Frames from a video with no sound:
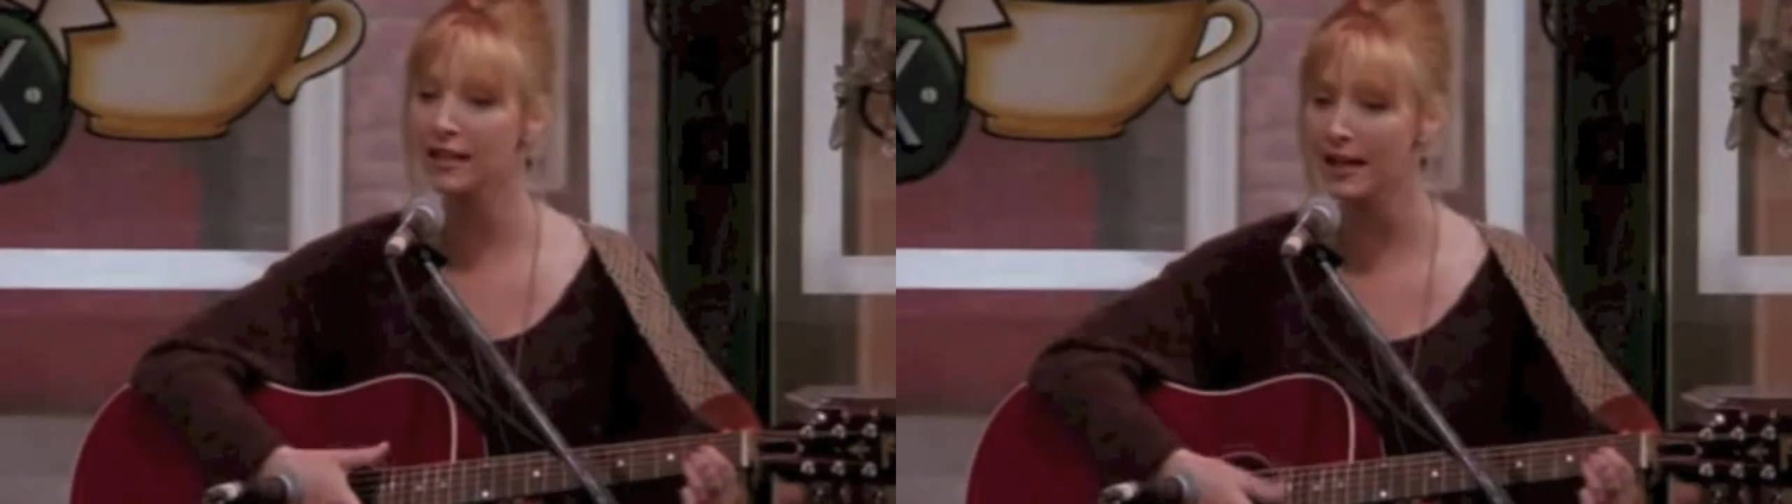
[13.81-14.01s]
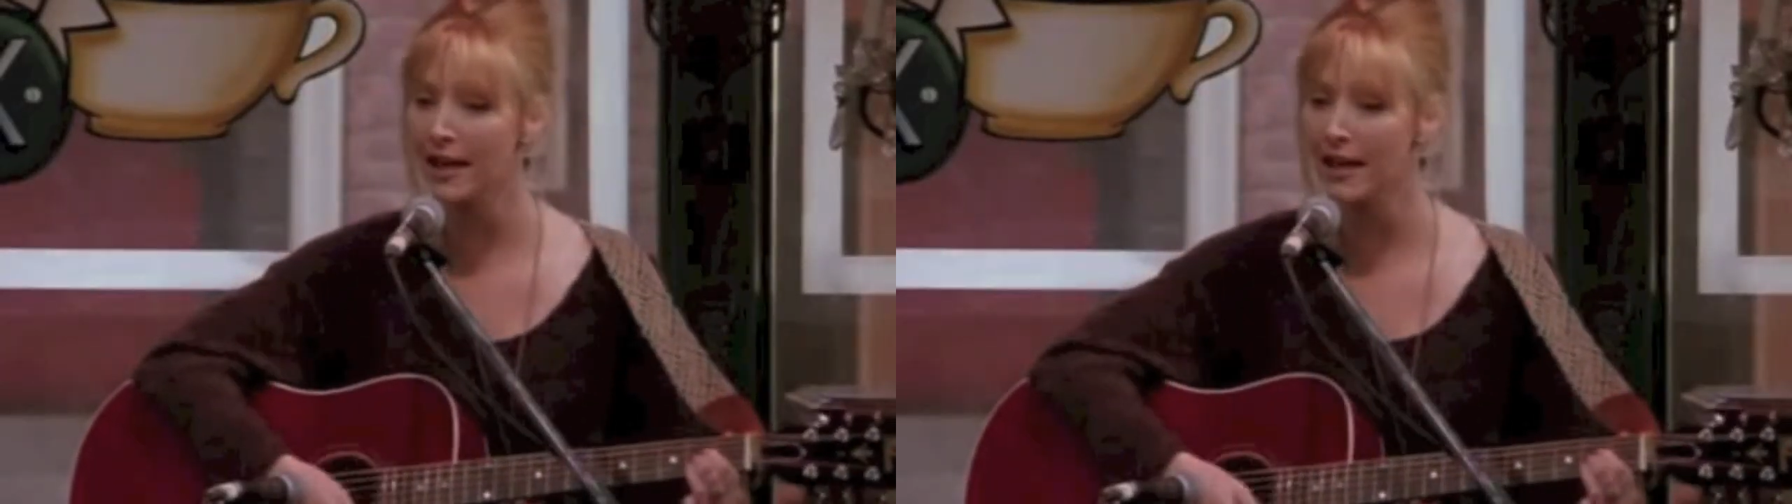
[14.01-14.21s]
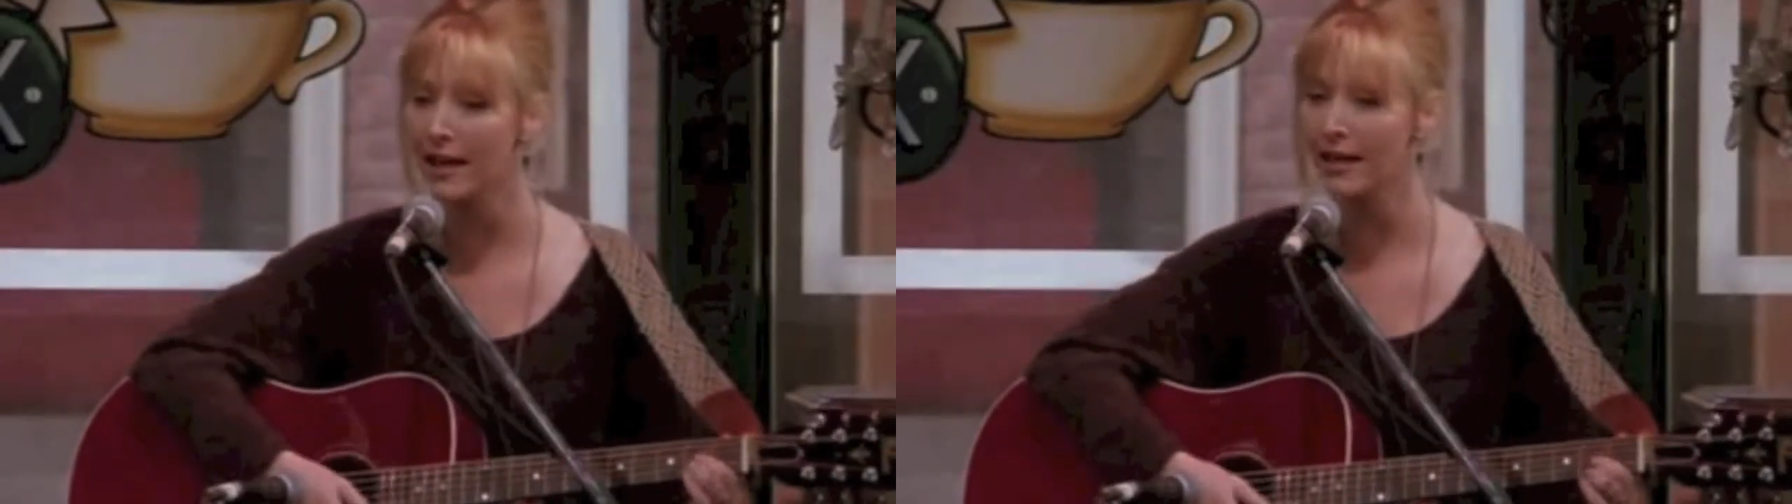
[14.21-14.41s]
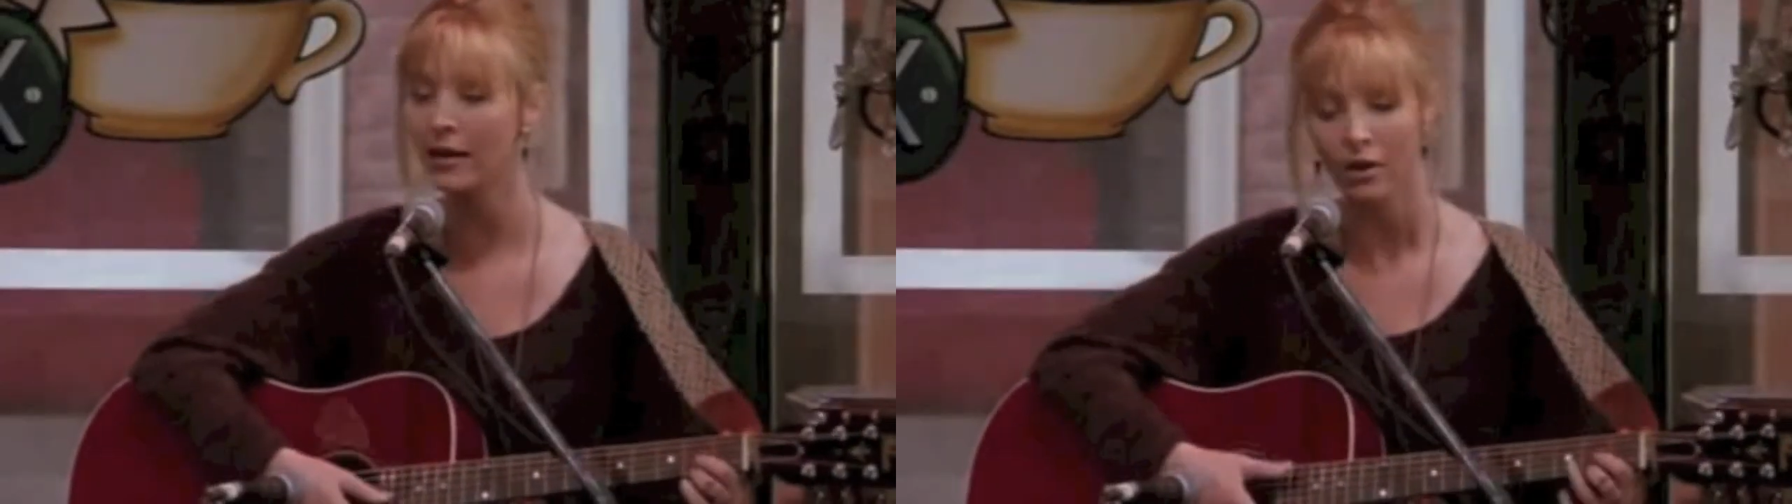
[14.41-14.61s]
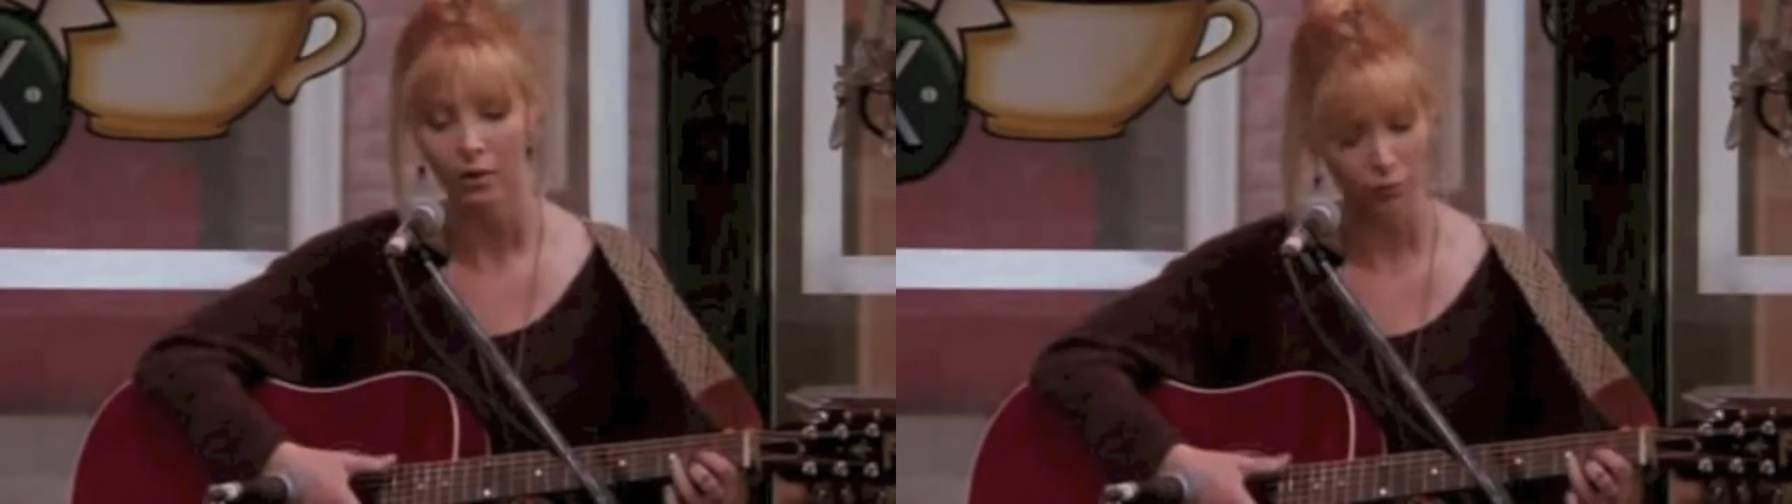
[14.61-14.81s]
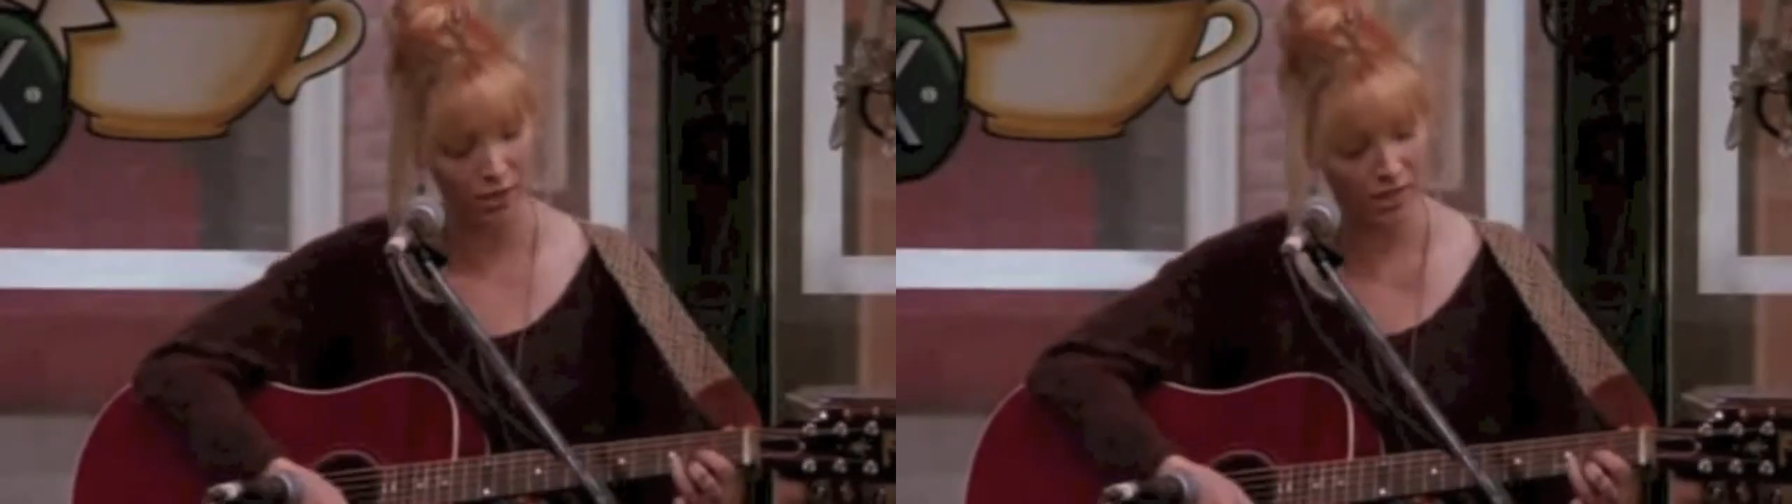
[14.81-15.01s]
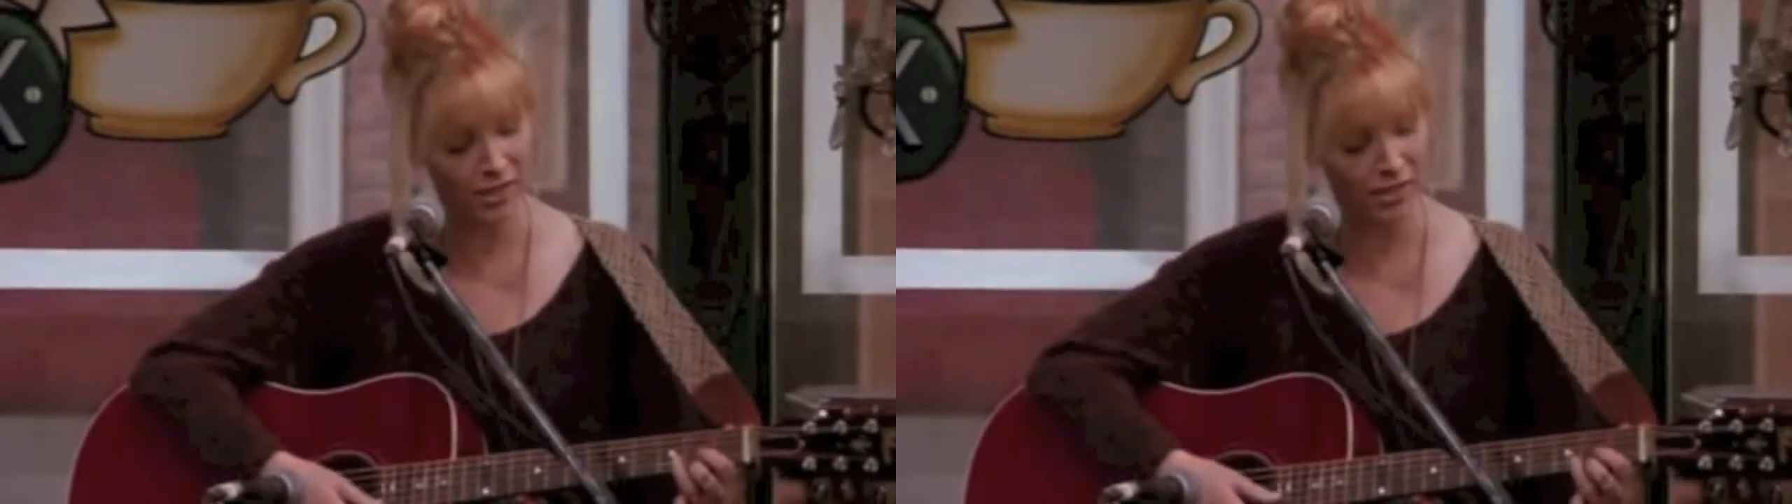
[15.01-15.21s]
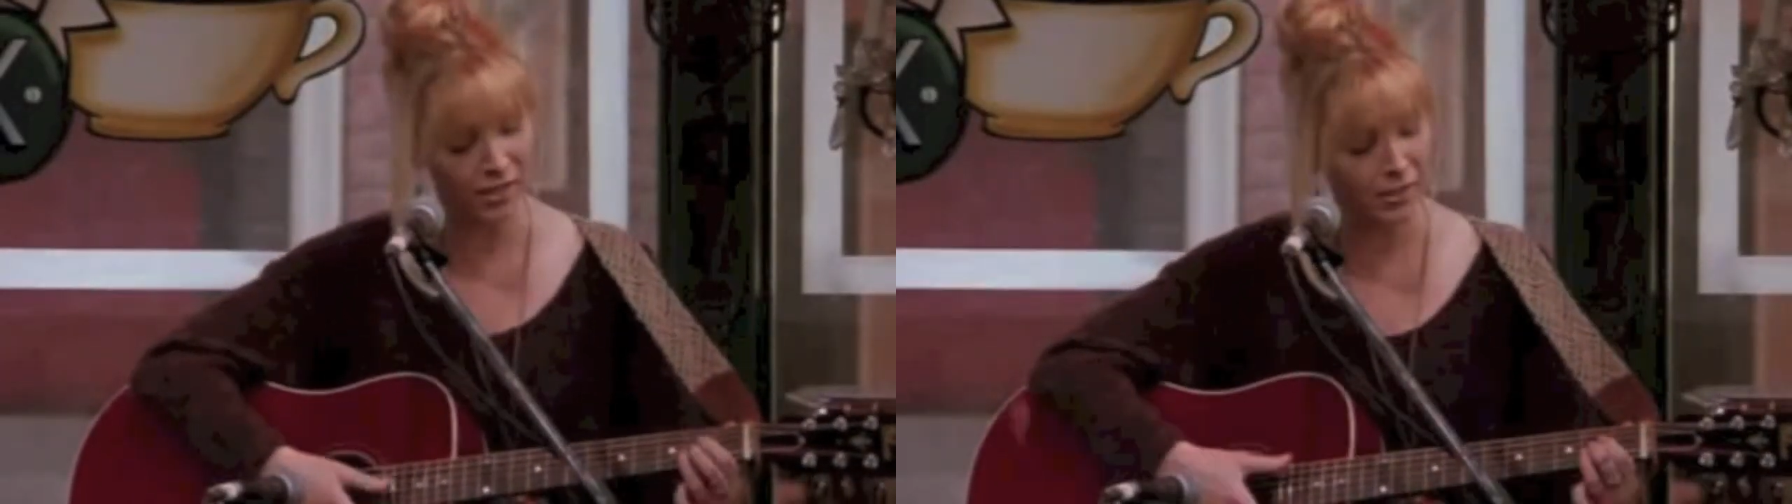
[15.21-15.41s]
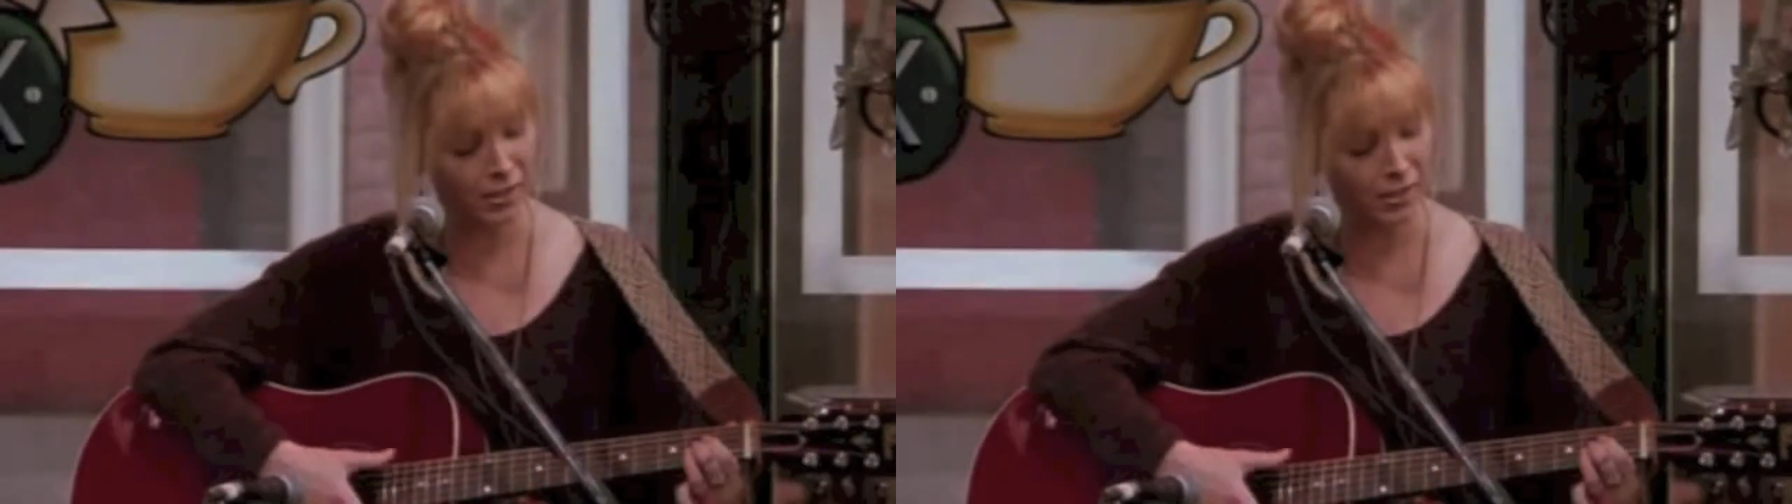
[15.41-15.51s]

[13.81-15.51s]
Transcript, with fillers: cat, what